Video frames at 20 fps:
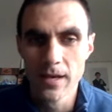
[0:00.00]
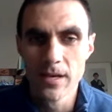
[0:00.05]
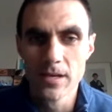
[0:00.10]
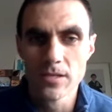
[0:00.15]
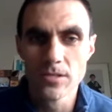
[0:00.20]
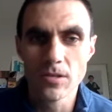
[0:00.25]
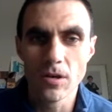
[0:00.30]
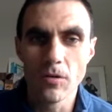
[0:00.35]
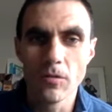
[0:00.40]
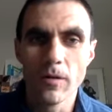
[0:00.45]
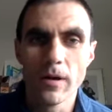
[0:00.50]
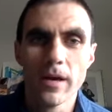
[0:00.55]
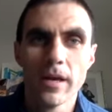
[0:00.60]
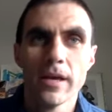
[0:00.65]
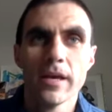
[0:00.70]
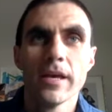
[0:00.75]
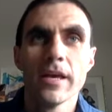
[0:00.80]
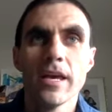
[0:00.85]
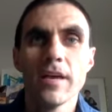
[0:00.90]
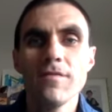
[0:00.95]
So
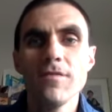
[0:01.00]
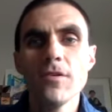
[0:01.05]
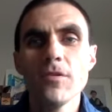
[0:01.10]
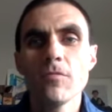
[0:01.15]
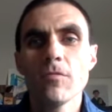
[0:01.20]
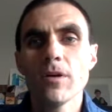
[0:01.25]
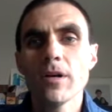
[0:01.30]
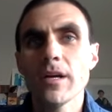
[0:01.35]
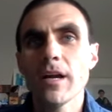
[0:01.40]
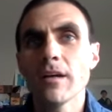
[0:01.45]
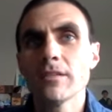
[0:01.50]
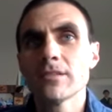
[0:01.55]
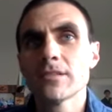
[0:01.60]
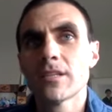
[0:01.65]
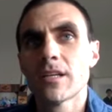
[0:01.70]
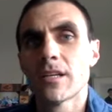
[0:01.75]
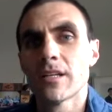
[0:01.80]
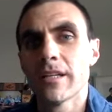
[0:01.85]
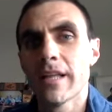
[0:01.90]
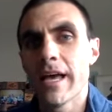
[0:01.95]
if your workout's
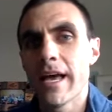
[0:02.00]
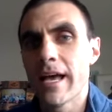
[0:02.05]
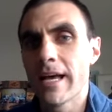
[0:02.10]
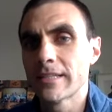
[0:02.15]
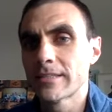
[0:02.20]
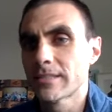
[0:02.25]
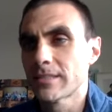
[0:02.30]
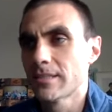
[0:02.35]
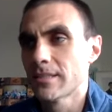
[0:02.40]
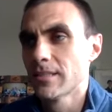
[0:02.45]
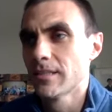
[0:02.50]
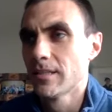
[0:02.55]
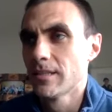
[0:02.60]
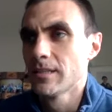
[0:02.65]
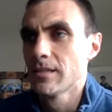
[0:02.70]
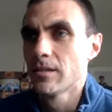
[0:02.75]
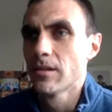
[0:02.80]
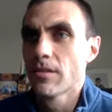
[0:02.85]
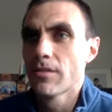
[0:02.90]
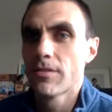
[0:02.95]
going to last
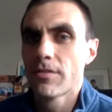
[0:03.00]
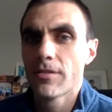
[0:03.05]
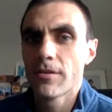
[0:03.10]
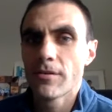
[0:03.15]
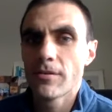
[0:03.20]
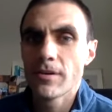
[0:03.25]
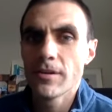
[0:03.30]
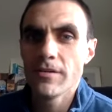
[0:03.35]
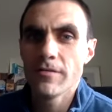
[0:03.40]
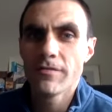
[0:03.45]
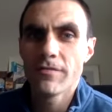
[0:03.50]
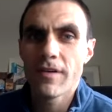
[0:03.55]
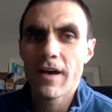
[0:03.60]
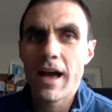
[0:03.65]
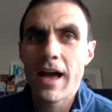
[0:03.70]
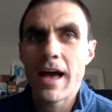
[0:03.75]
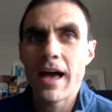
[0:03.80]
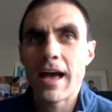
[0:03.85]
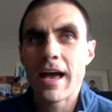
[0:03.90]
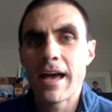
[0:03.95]

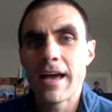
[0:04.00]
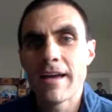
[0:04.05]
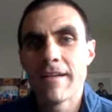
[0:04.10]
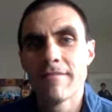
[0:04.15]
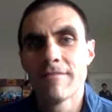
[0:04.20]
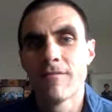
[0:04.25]
35,